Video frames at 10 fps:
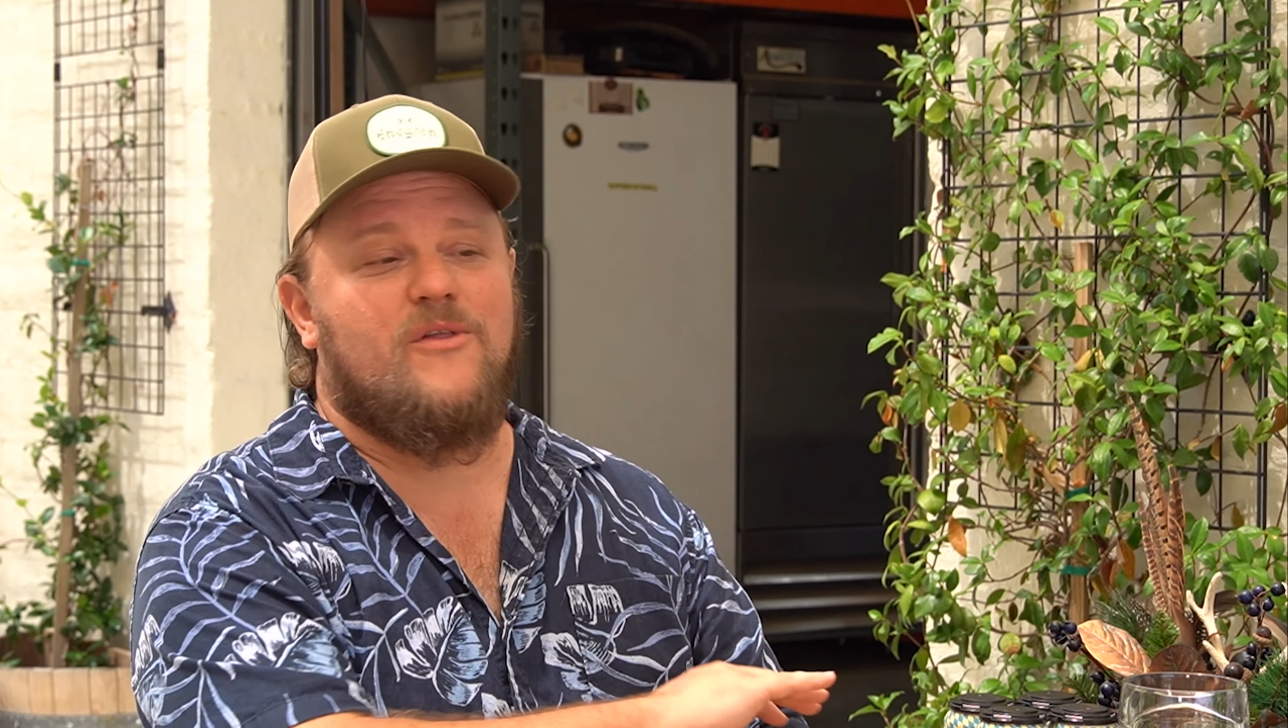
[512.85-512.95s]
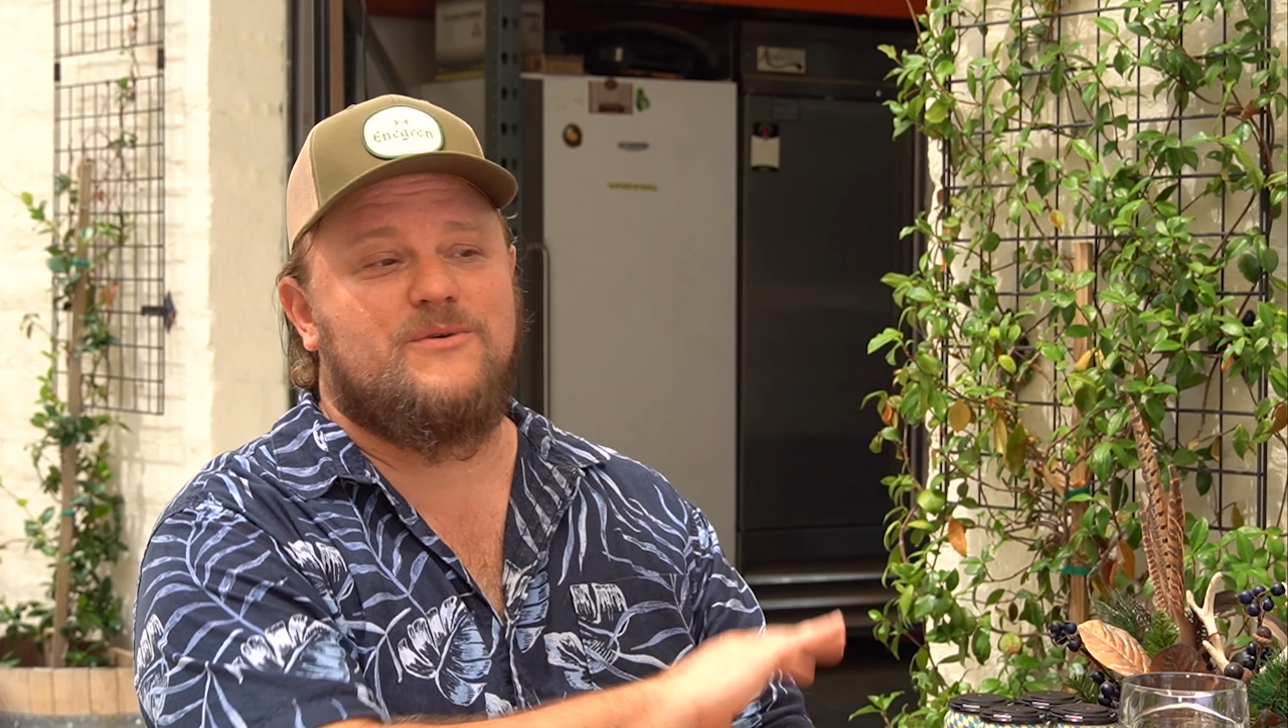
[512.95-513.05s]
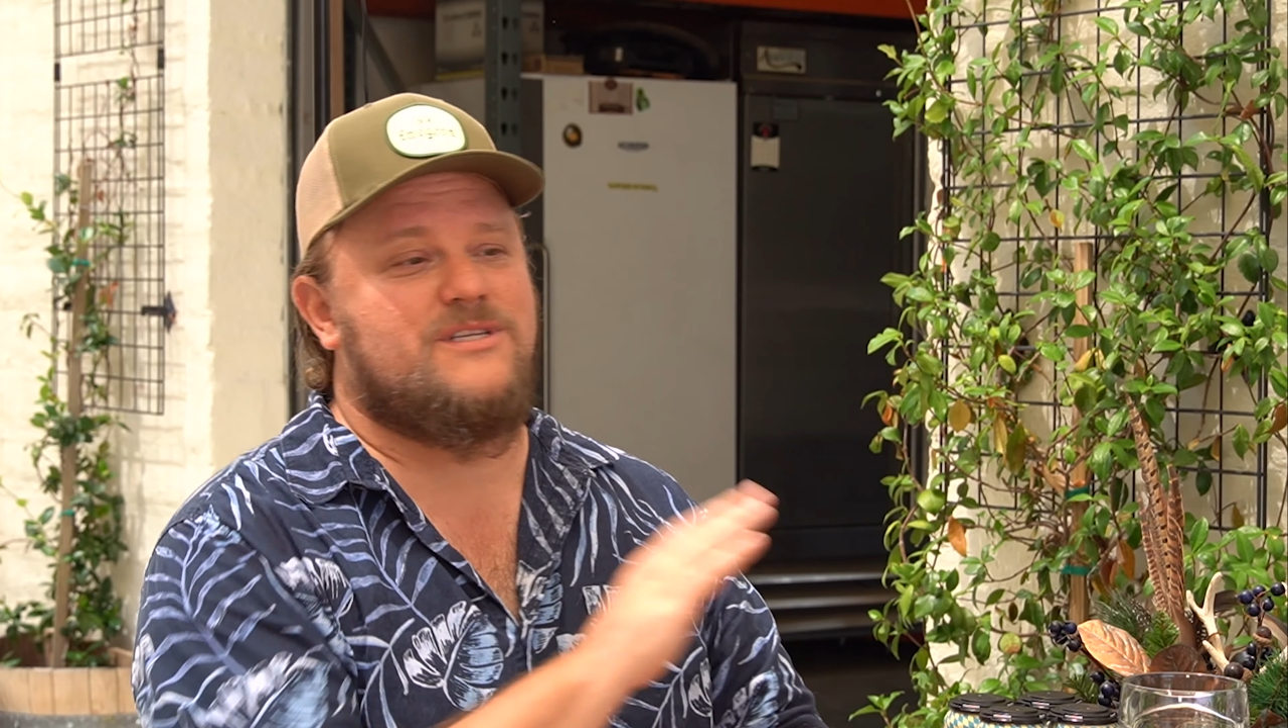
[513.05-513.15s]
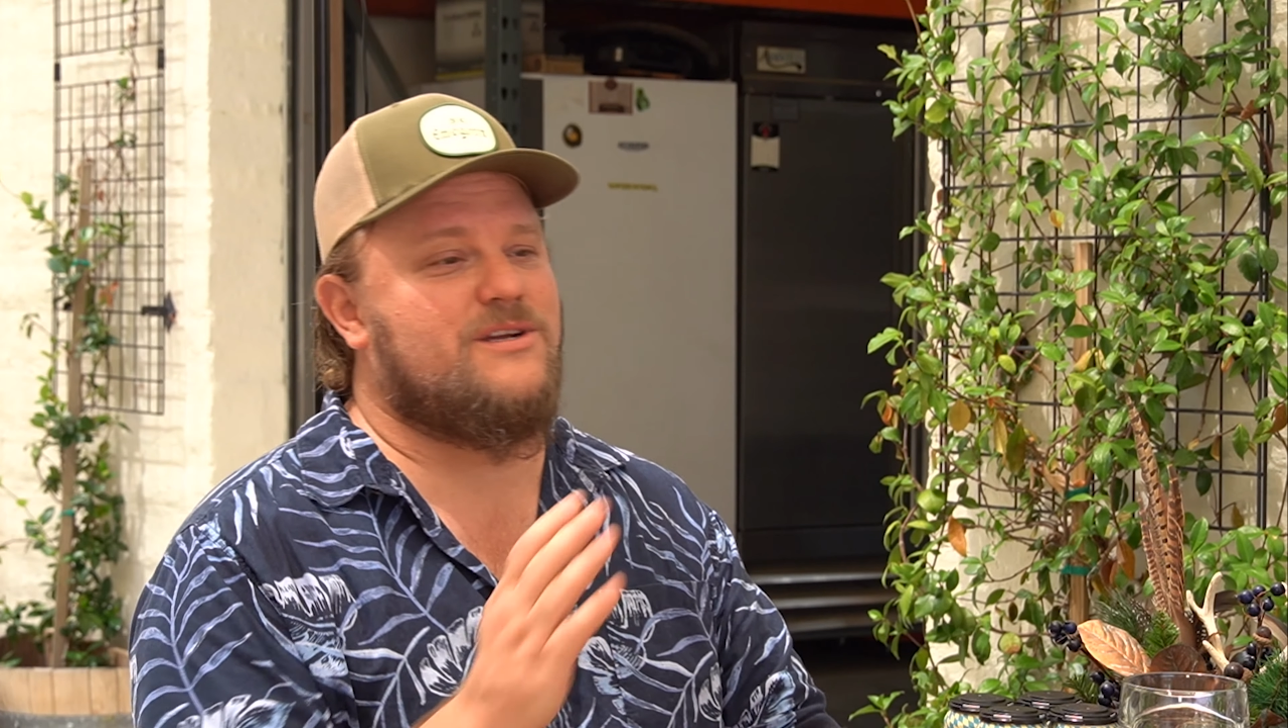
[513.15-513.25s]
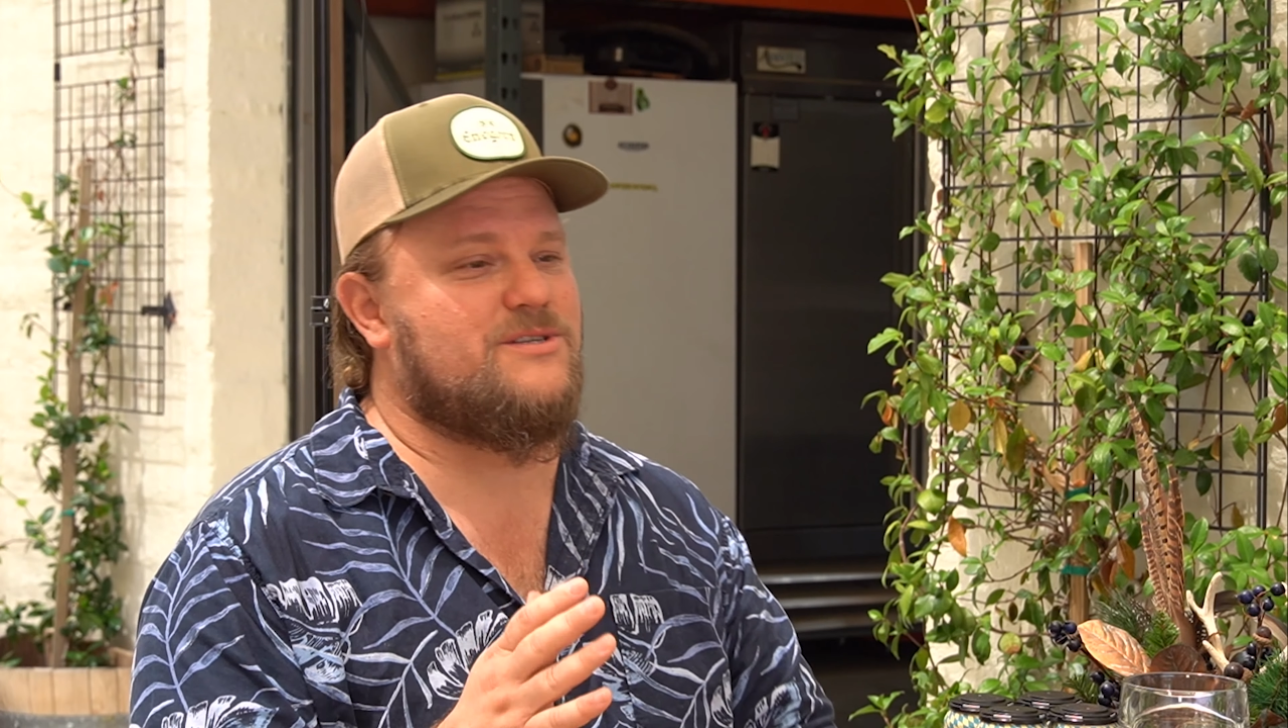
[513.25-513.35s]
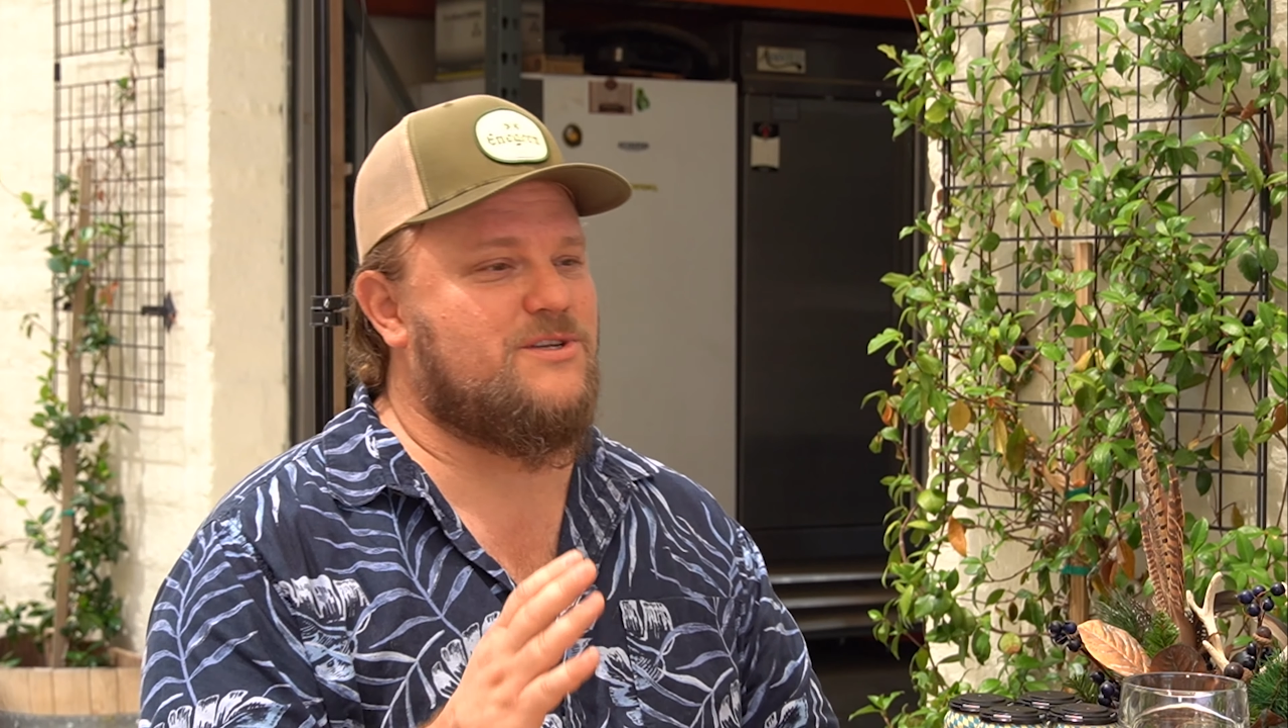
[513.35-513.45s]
those years